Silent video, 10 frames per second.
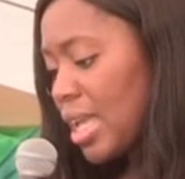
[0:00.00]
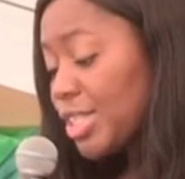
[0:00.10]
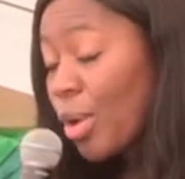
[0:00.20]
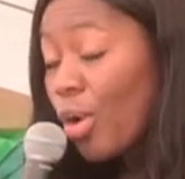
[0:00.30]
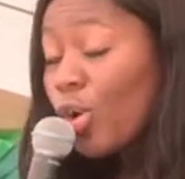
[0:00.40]

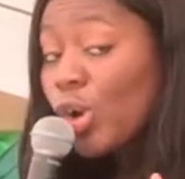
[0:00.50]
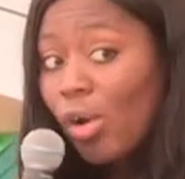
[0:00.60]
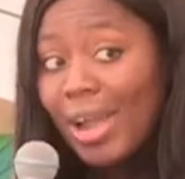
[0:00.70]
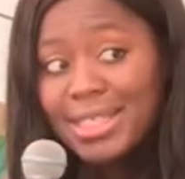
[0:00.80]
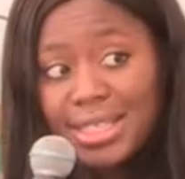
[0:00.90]
So a
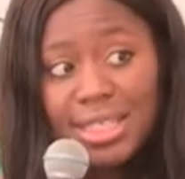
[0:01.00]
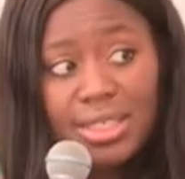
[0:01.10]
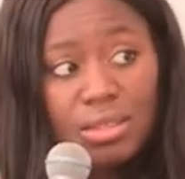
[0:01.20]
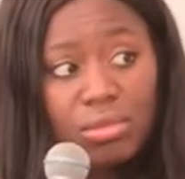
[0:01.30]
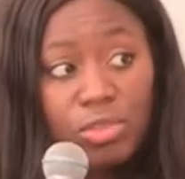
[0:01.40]

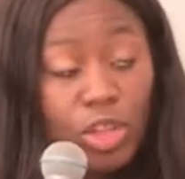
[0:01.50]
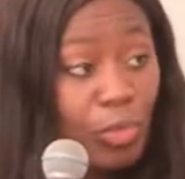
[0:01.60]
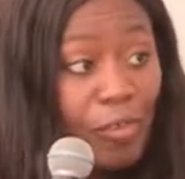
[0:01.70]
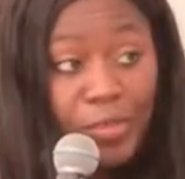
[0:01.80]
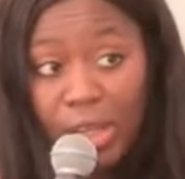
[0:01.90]
crisis
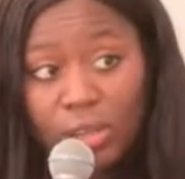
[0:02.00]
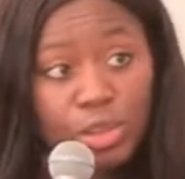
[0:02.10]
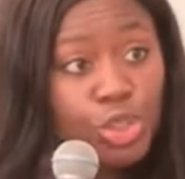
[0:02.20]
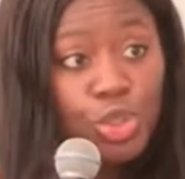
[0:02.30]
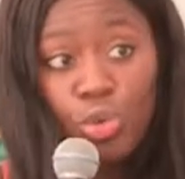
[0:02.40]
that
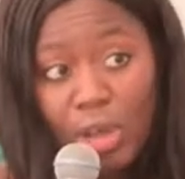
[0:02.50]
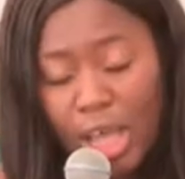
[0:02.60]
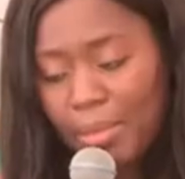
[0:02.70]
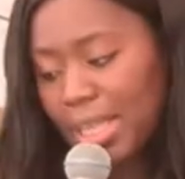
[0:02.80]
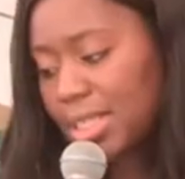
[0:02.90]
revealed the
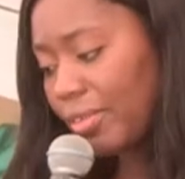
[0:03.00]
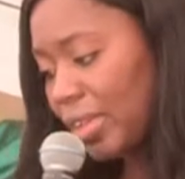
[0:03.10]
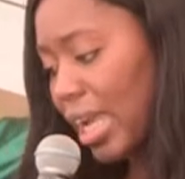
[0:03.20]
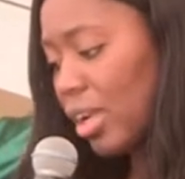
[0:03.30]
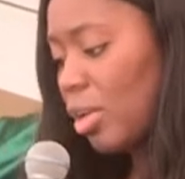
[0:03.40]
shortcomings of
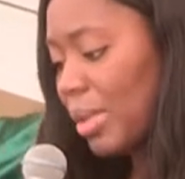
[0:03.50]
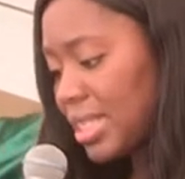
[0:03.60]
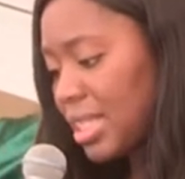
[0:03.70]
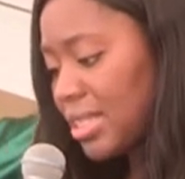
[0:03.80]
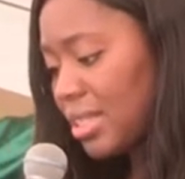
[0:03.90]
the economic
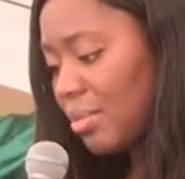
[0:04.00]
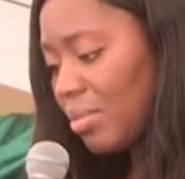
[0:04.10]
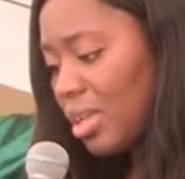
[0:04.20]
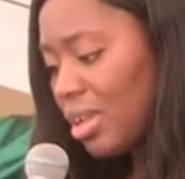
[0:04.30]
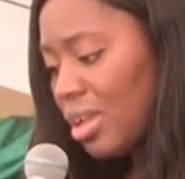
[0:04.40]

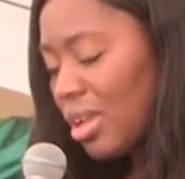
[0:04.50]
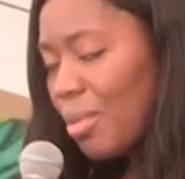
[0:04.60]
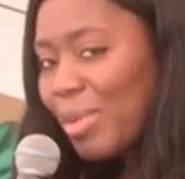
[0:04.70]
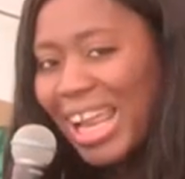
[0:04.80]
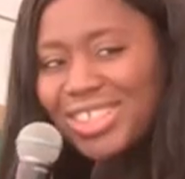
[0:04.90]
system,
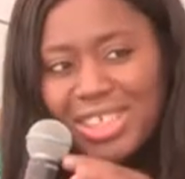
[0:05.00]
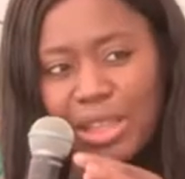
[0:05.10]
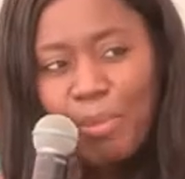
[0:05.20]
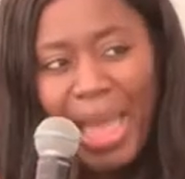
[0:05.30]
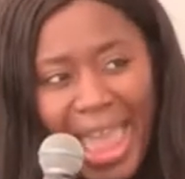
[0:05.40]
but actually
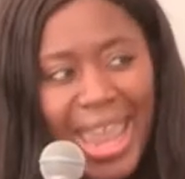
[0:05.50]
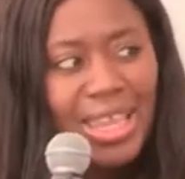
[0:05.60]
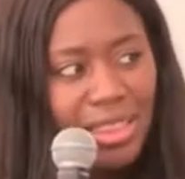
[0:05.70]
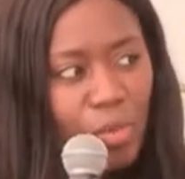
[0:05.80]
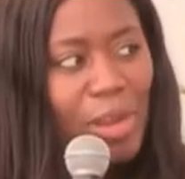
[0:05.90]
the
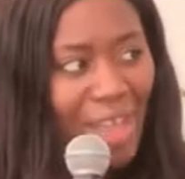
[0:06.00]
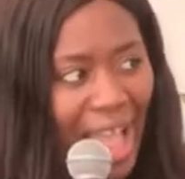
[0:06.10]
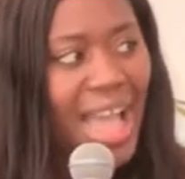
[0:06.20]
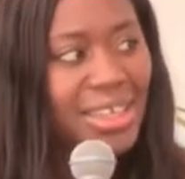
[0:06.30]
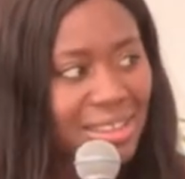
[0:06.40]
pain that we've
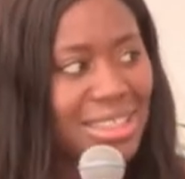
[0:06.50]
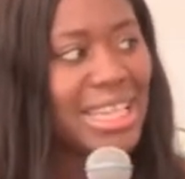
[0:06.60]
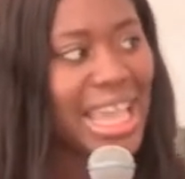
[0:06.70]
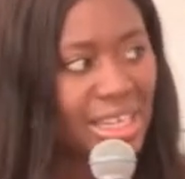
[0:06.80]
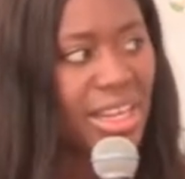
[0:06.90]
had in the
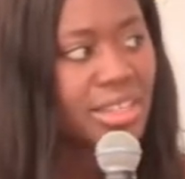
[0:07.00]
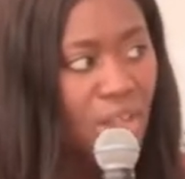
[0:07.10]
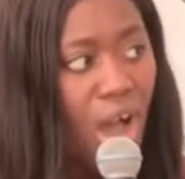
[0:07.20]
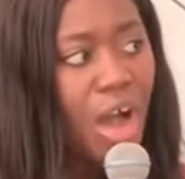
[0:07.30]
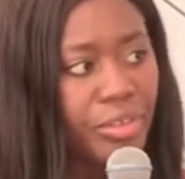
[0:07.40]
10 years
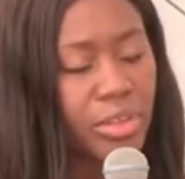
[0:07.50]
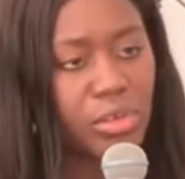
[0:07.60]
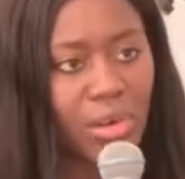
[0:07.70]
after the